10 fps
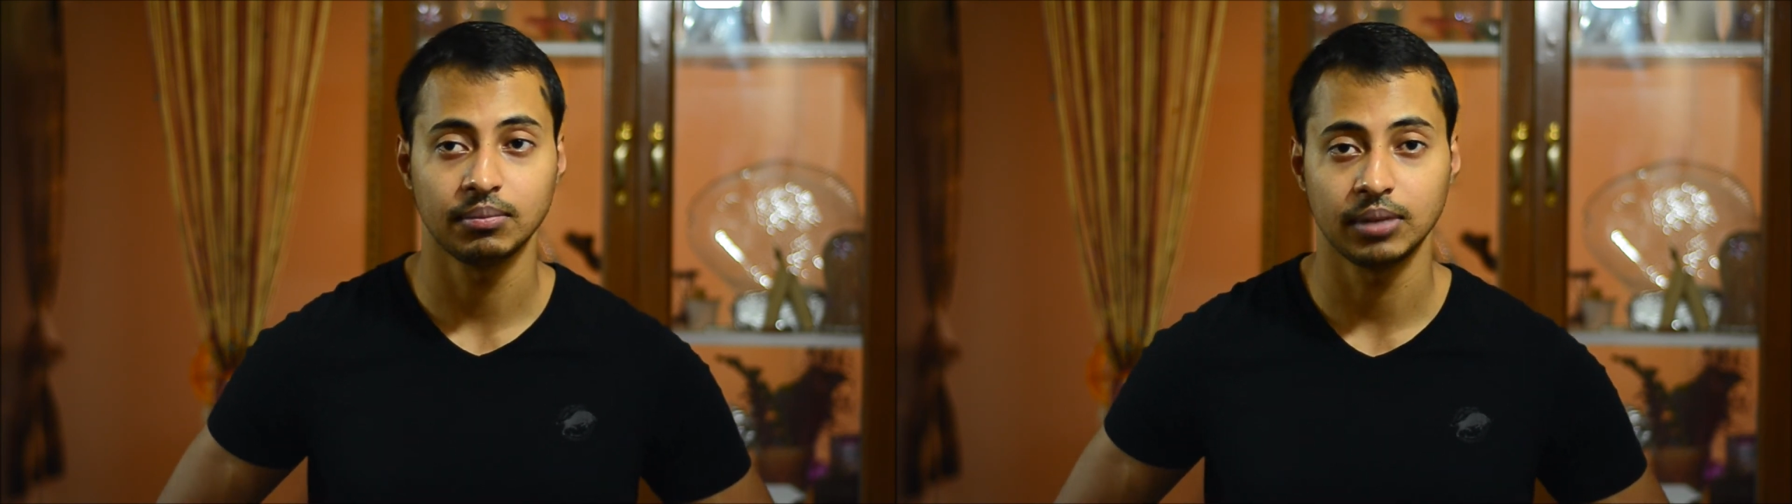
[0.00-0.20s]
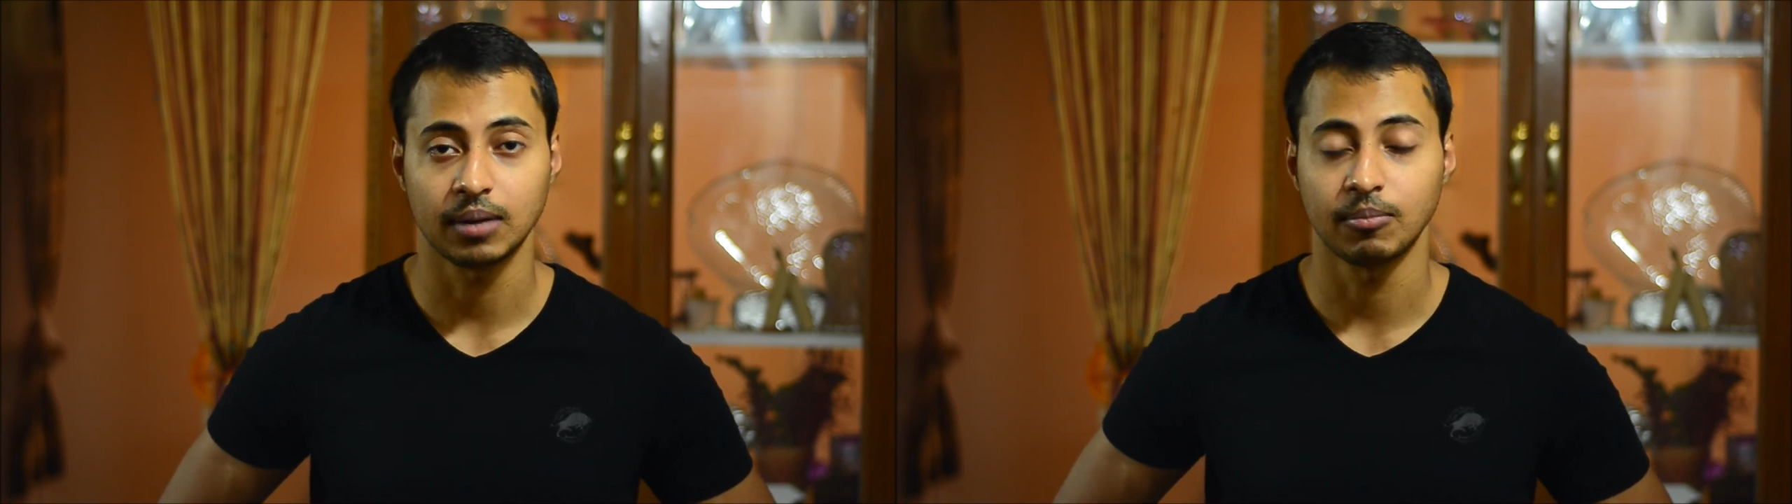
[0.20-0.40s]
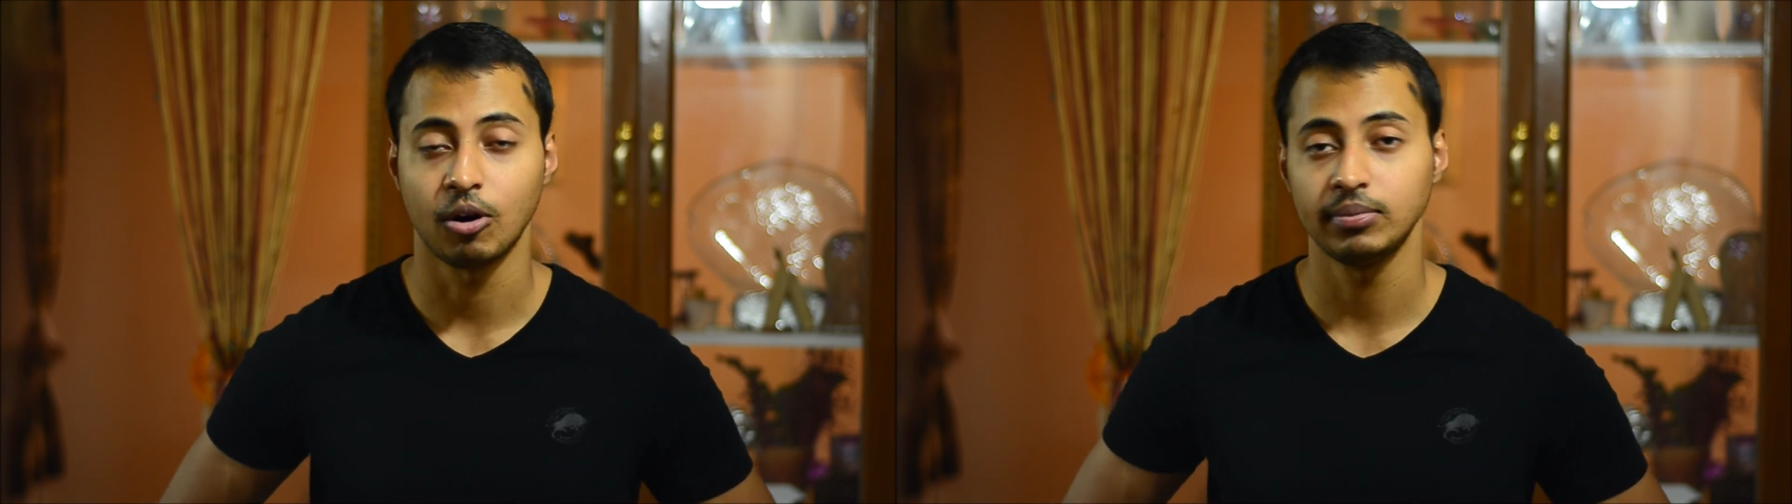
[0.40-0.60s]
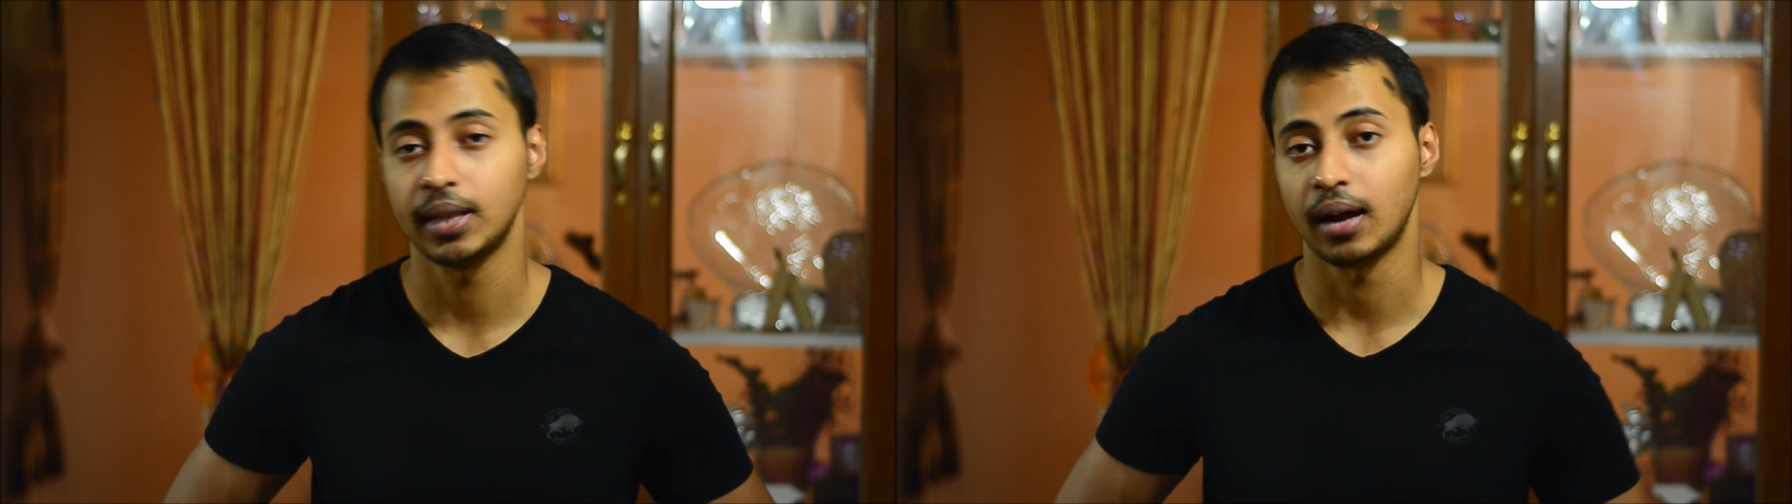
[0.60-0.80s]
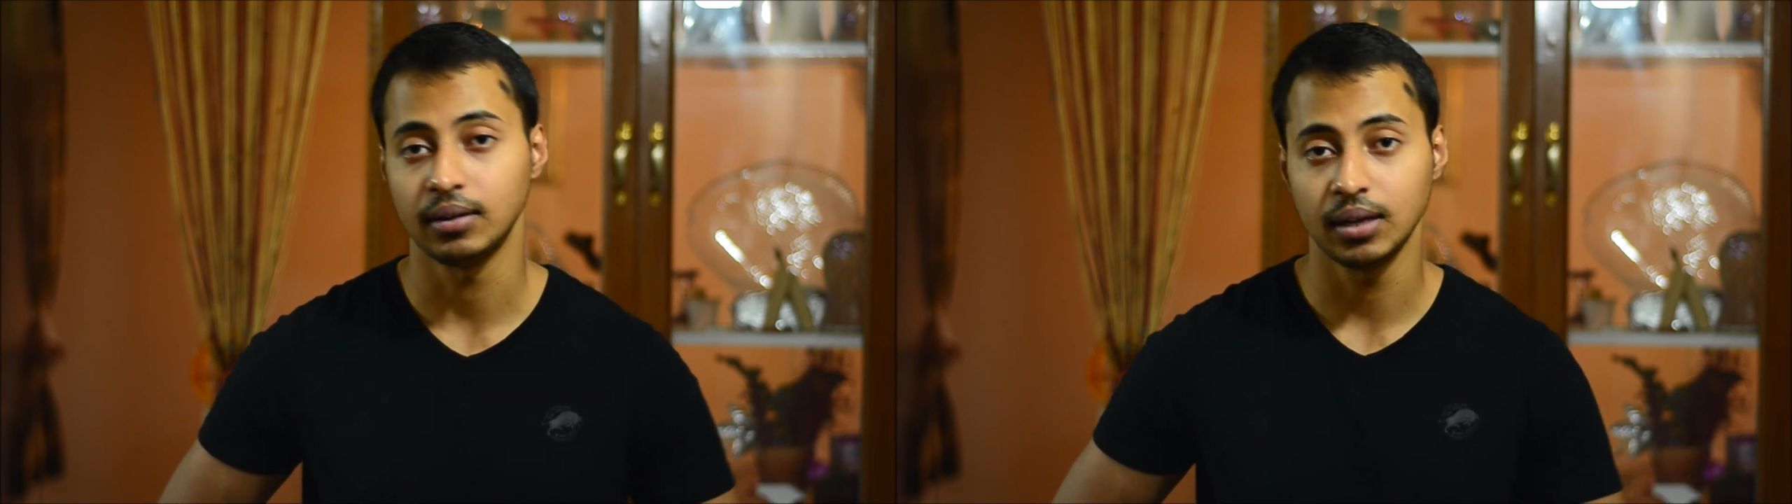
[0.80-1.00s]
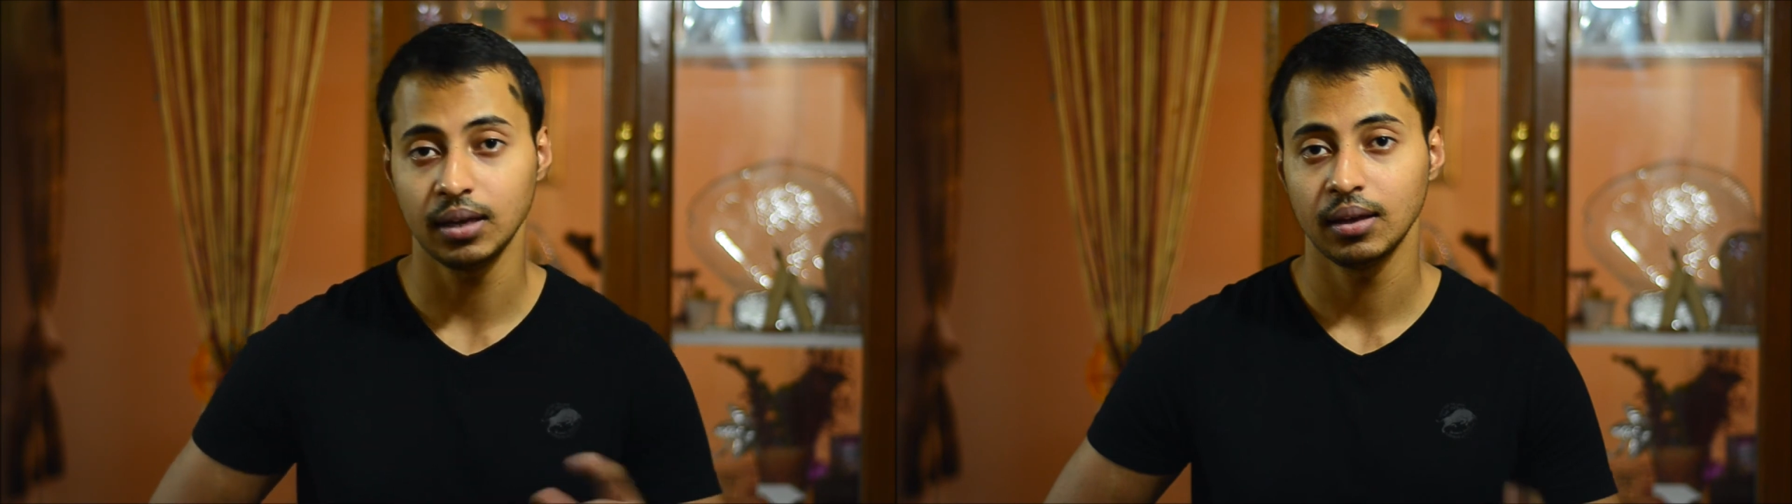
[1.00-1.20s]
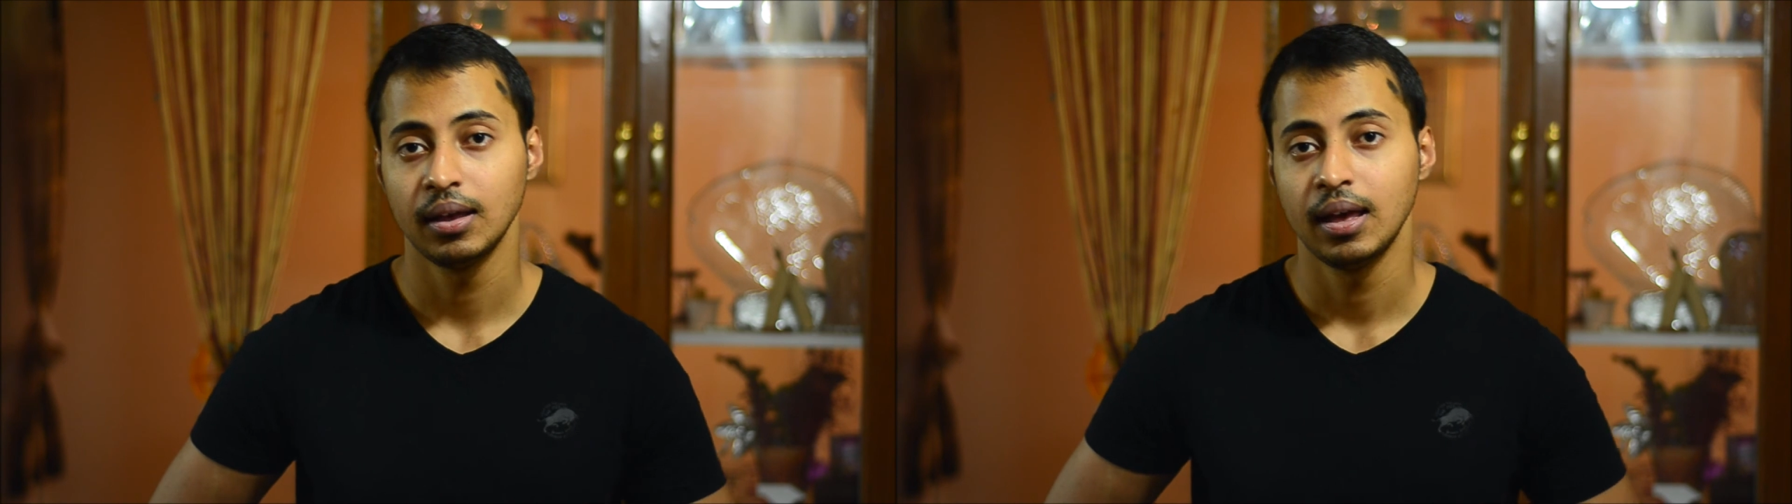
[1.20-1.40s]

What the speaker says: that, mom, that day